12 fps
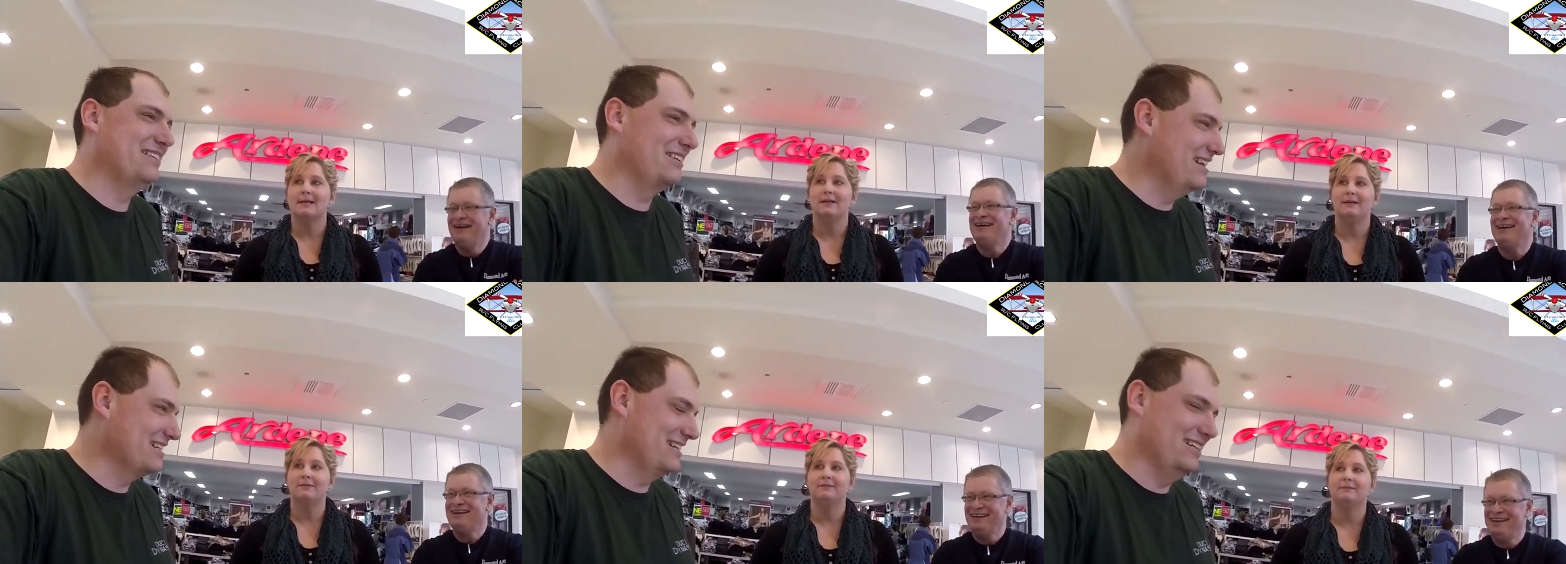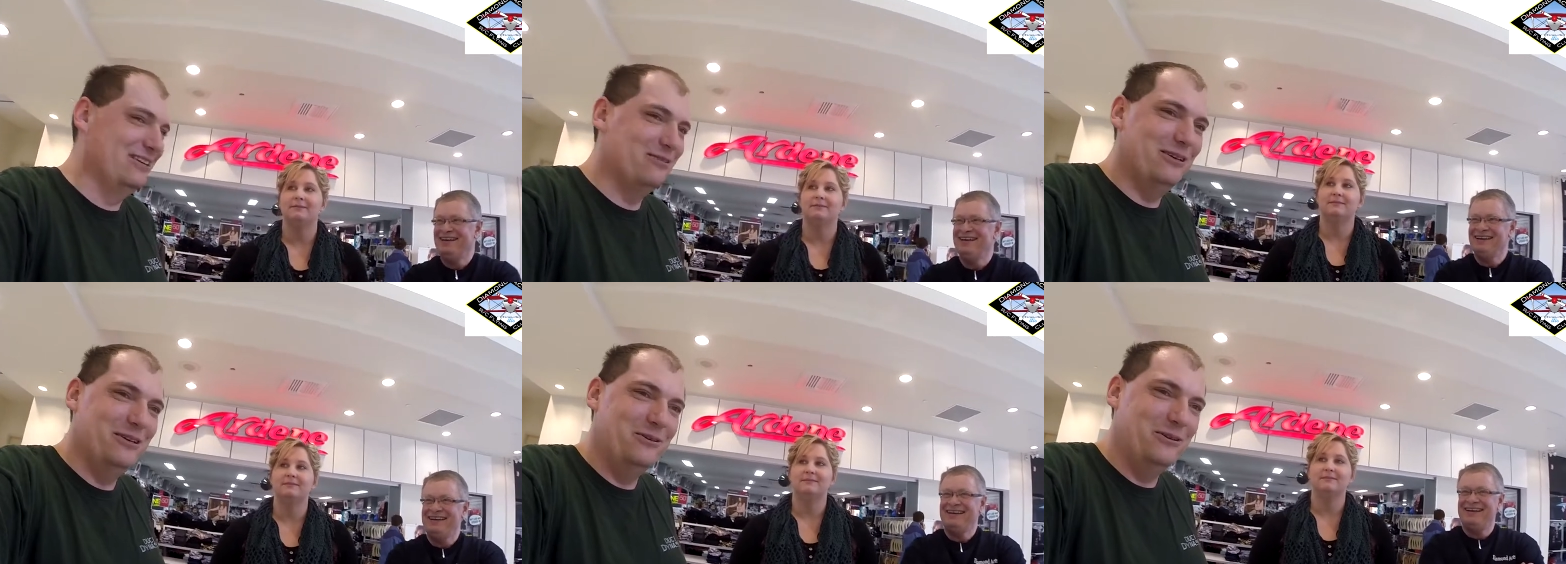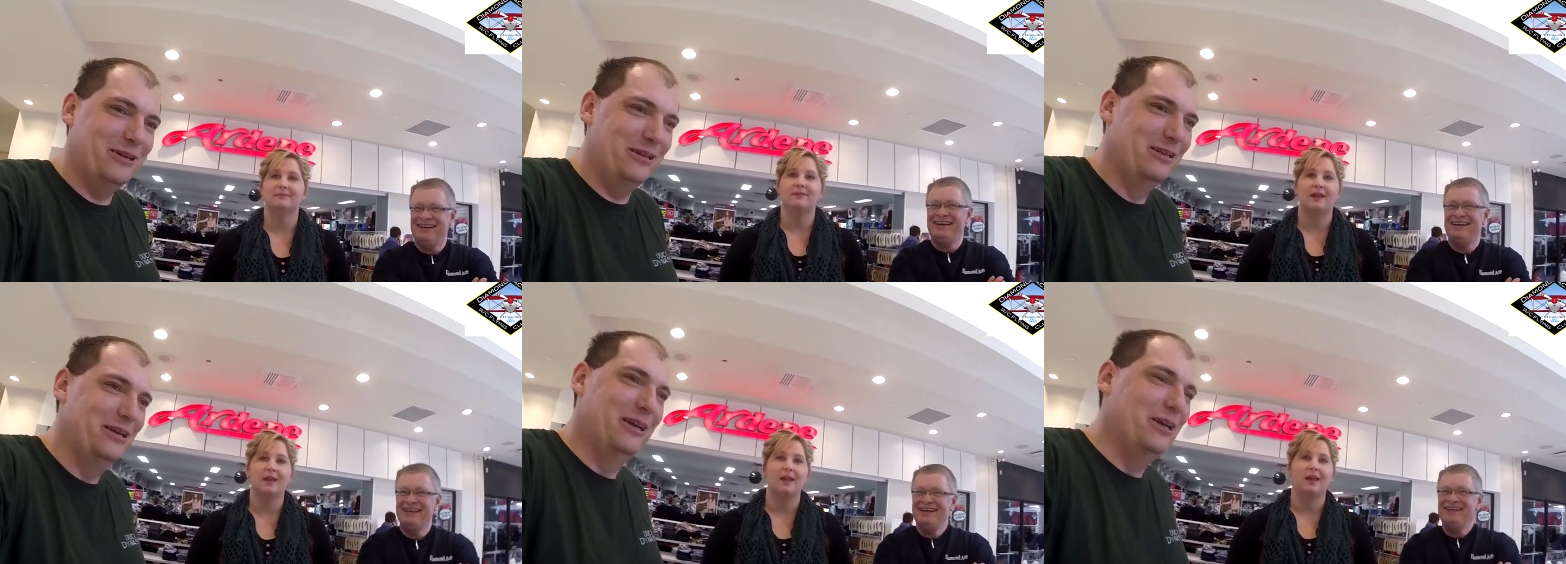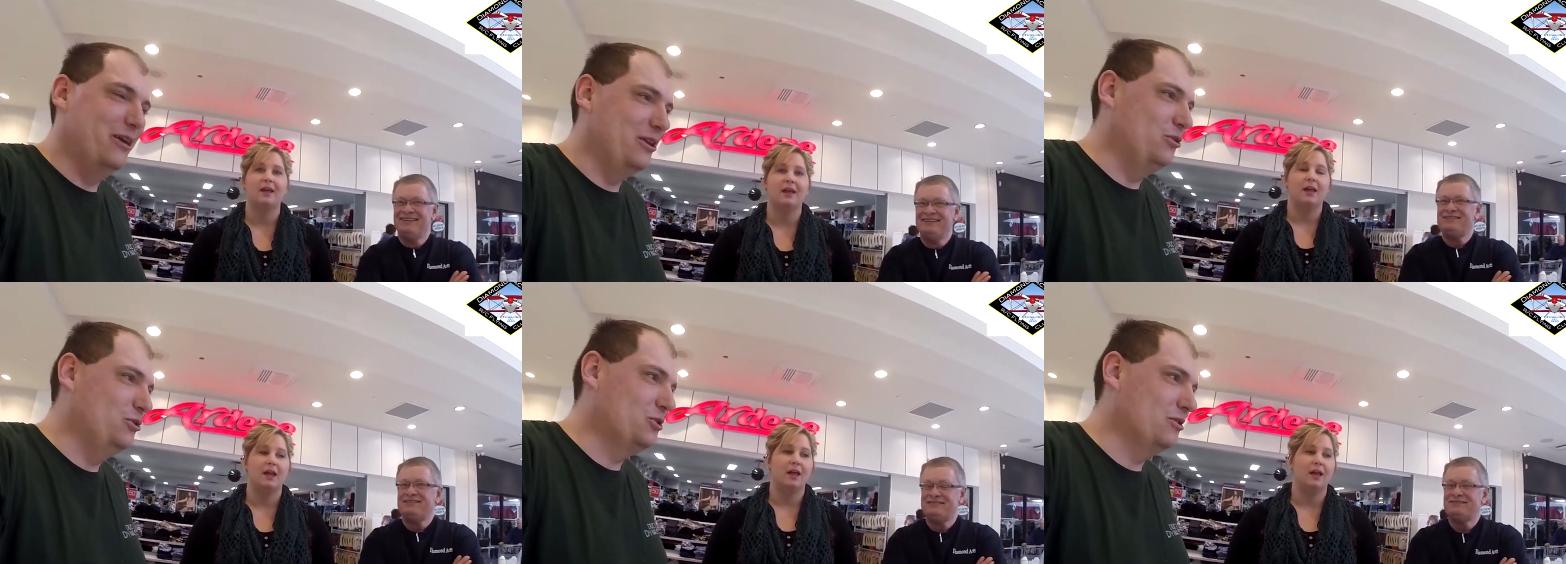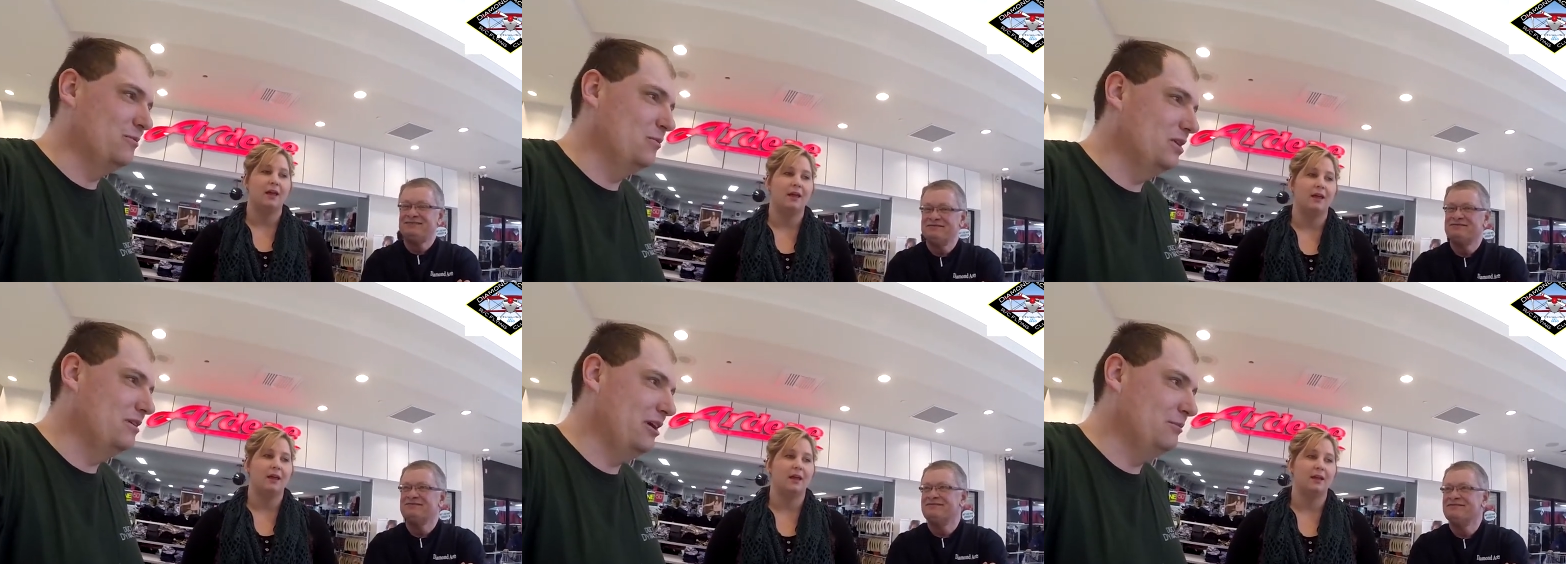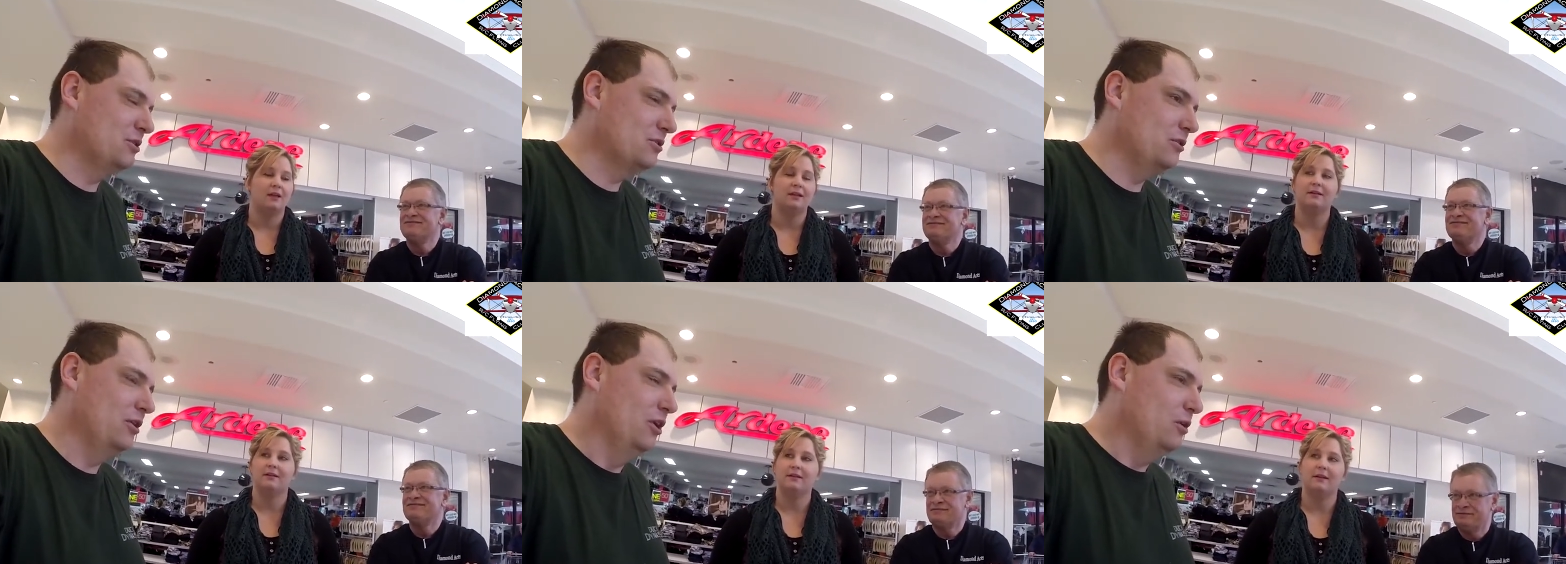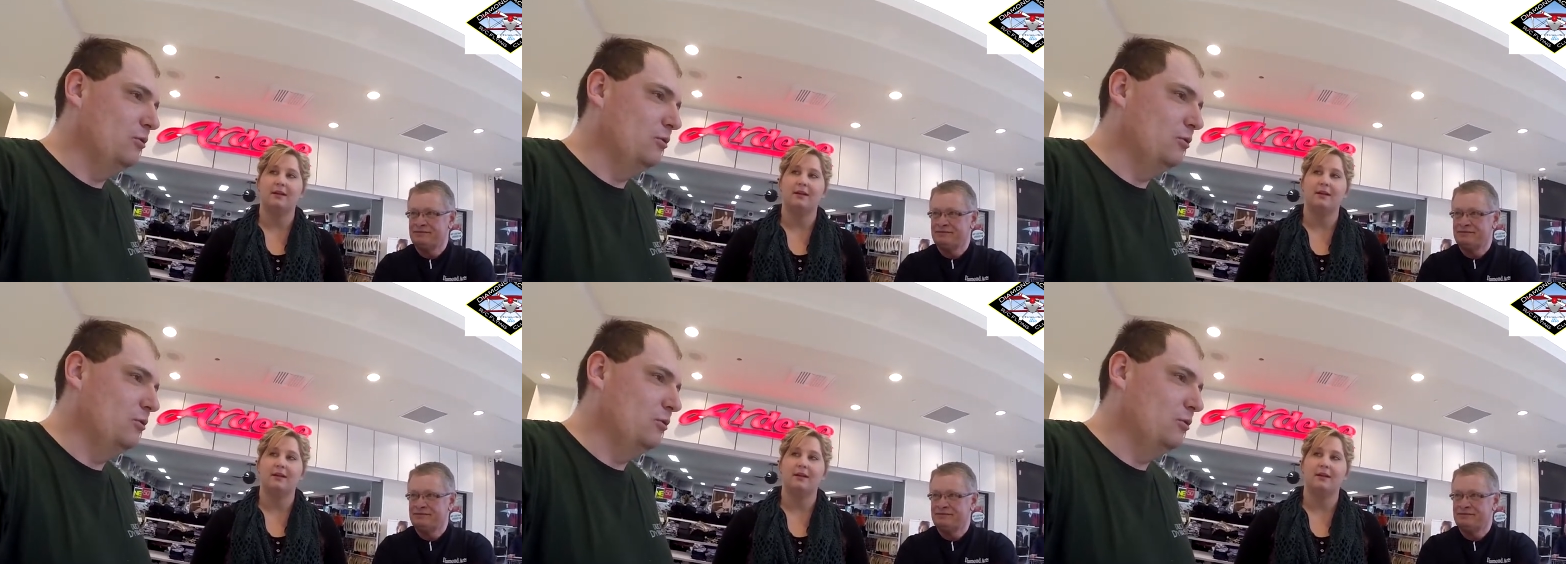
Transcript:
Speaker 1: crashing it right away and and do some big damage shit.